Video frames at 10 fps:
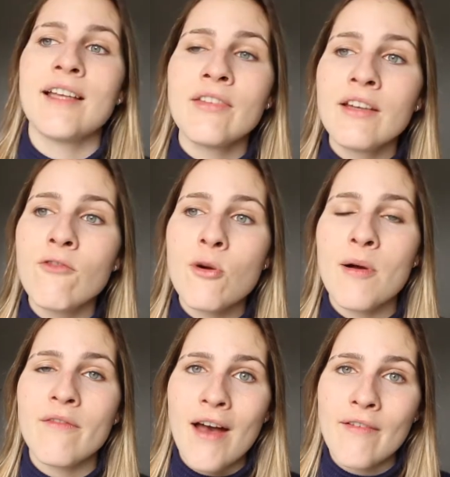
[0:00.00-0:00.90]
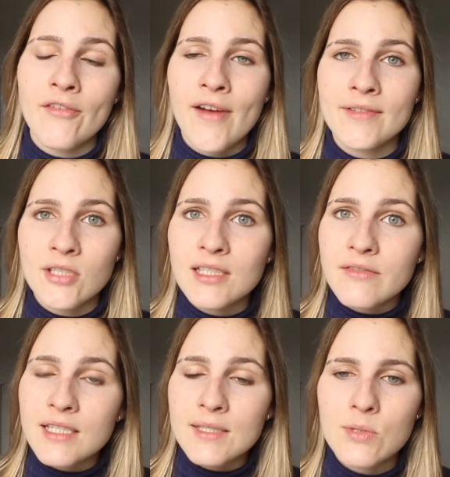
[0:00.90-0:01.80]
Definitely a 4.5 out of 5 stars
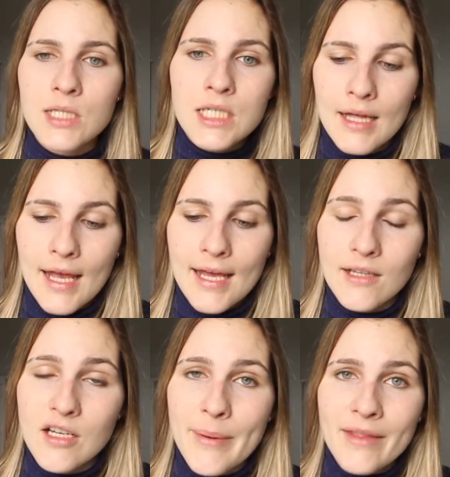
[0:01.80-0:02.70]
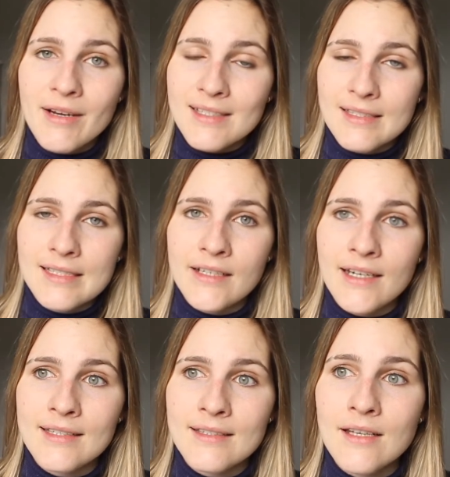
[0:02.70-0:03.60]
for this one, and I'll talk about the rest of the
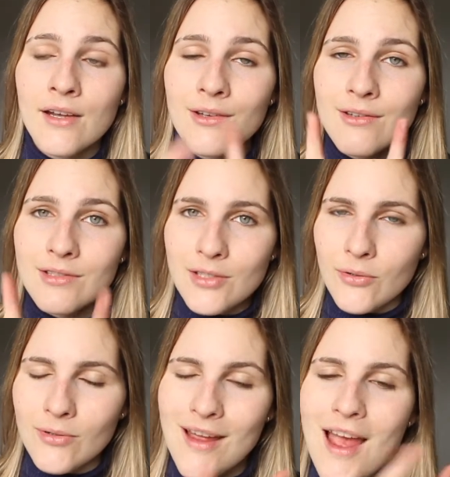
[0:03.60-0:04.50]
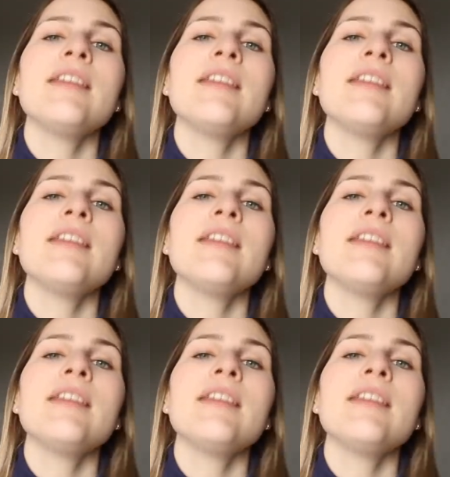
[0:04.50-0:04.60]
series soon.